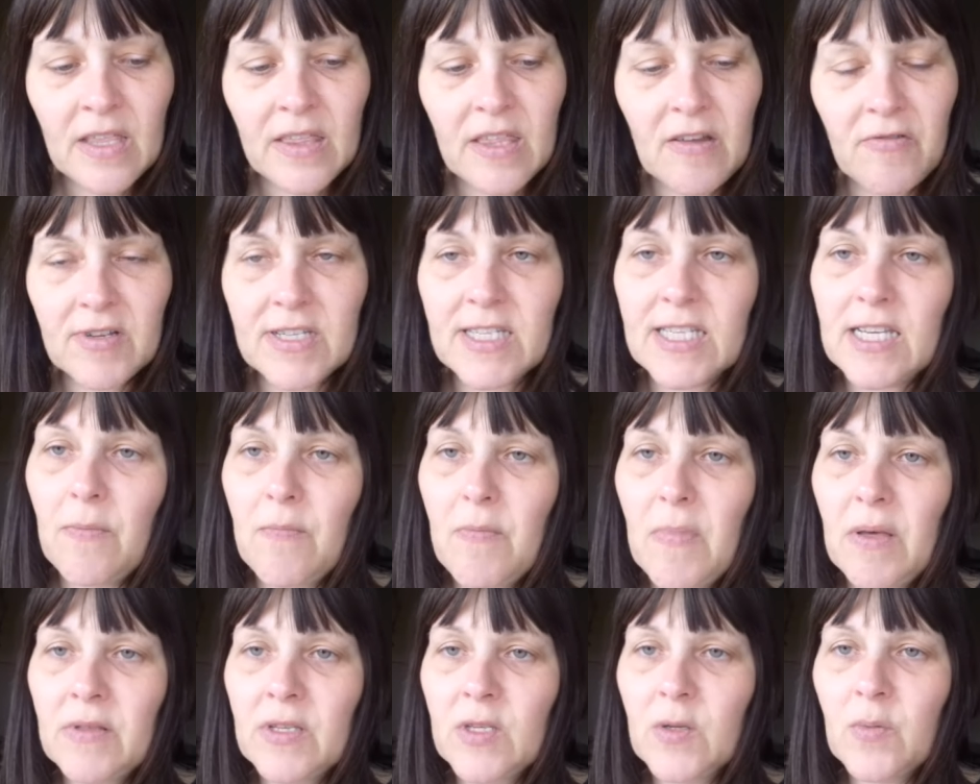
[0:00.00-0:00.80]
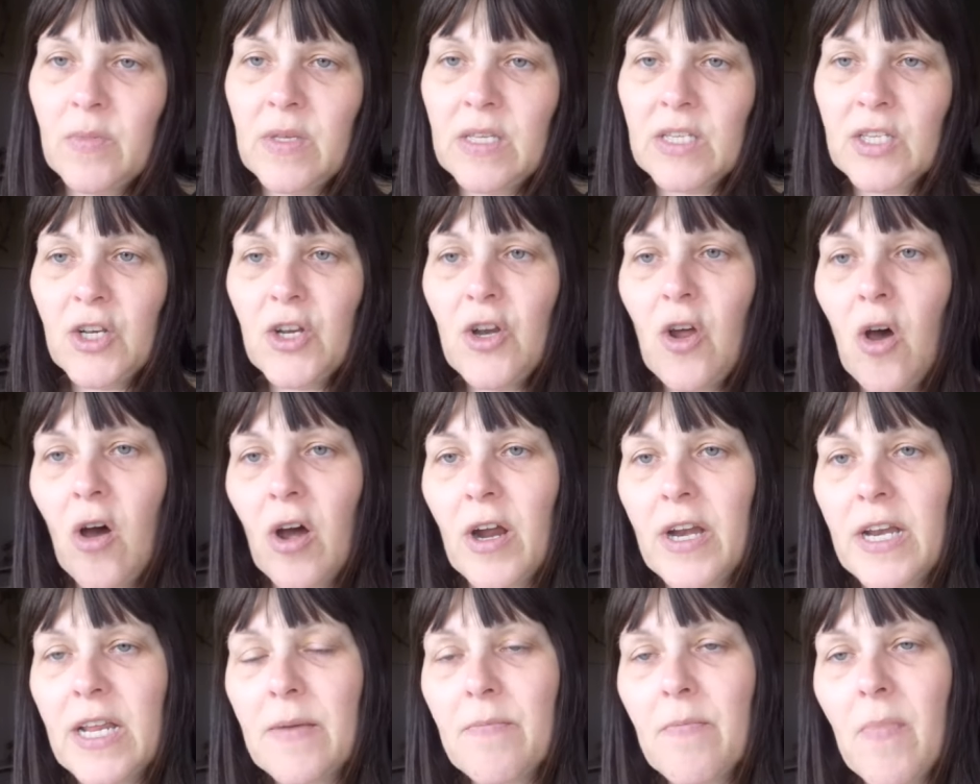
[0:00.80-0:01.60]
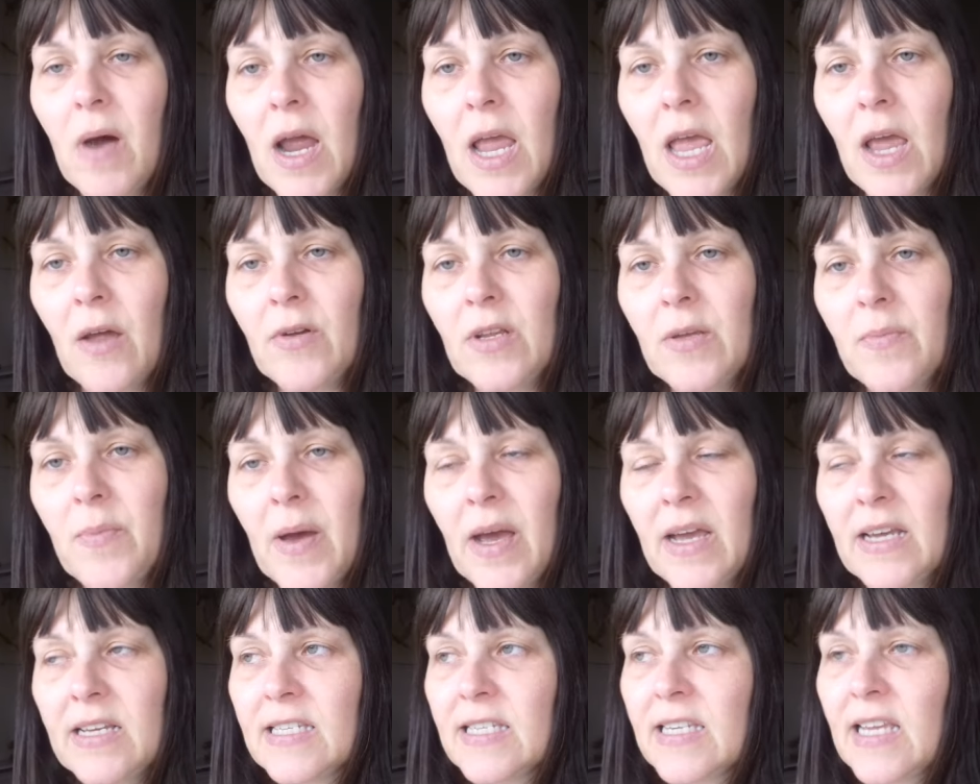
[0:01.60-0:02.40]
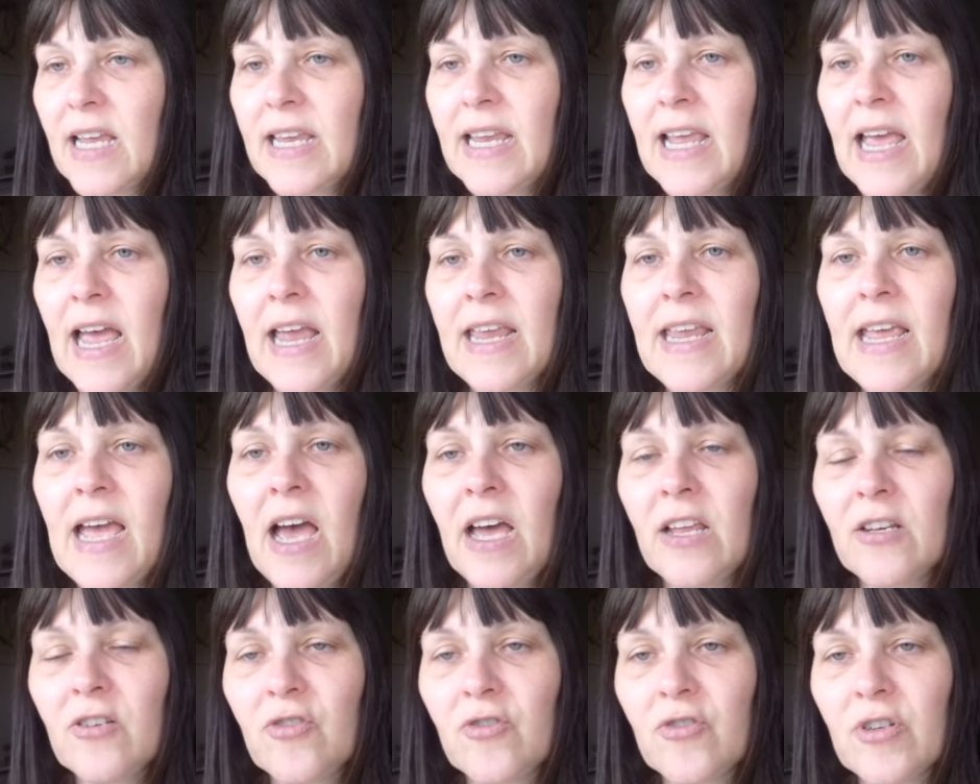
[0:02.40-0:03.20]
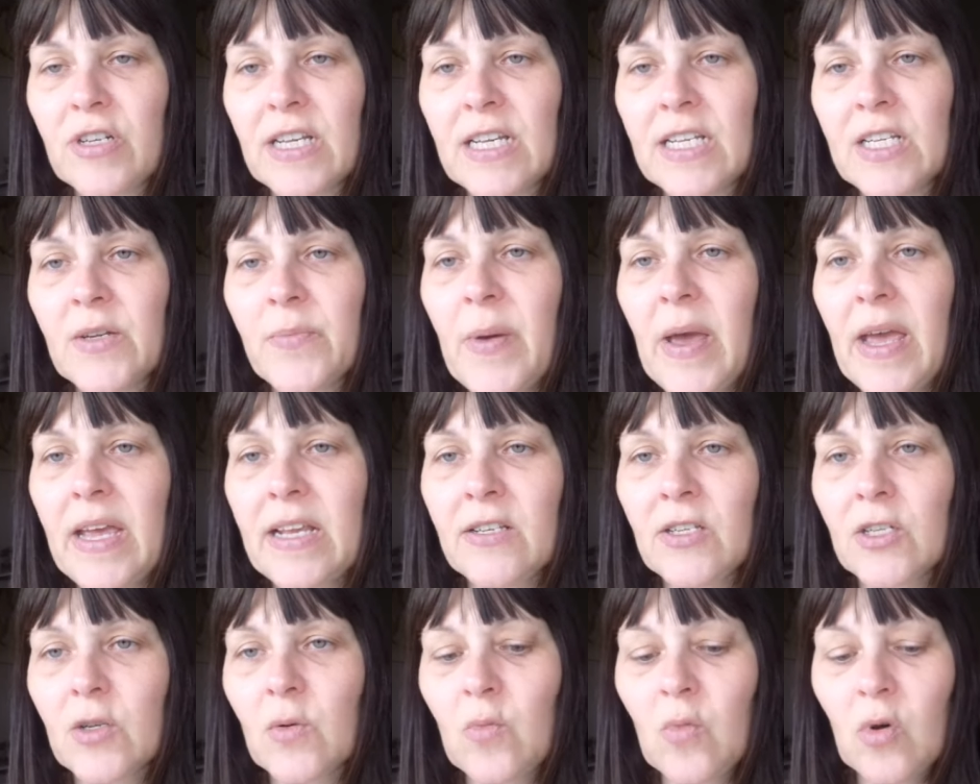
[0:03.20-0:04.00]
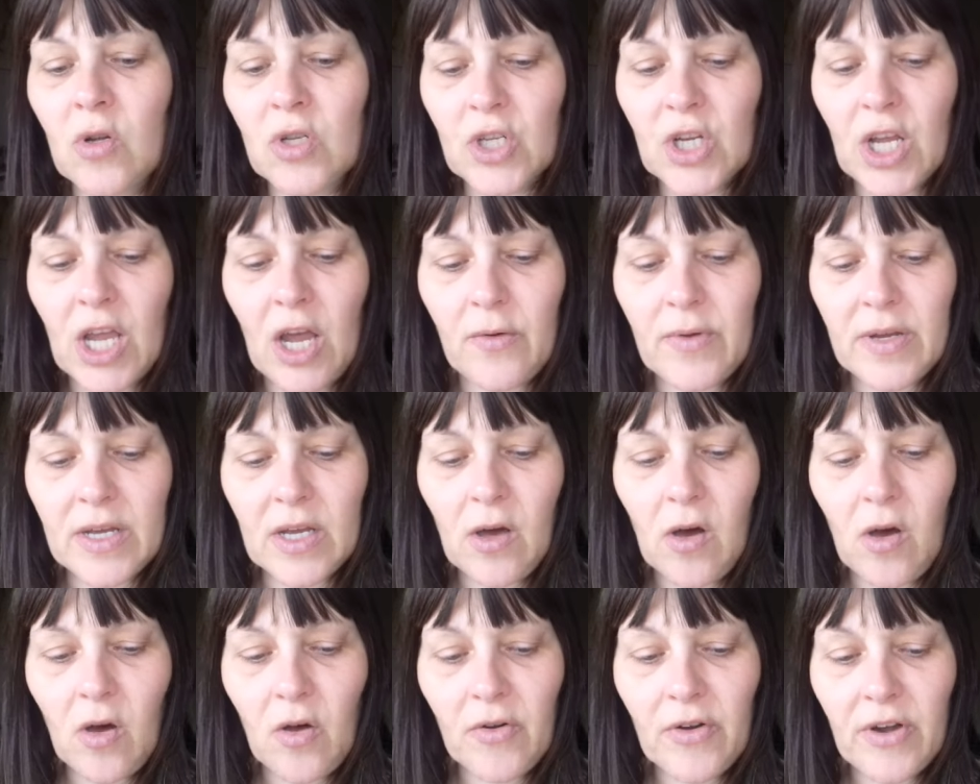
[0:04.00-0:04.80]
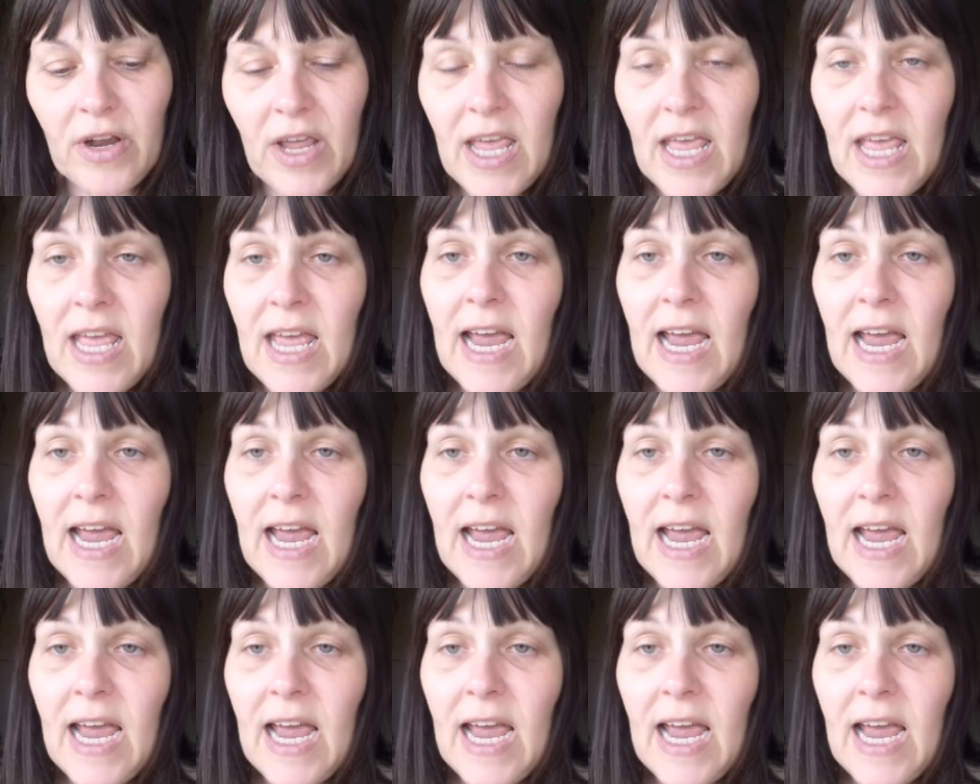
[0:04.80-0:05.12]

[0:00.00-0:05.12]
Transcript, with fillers: there are some months when it's not, and it might only pay, say, 800. It depends on what's going on.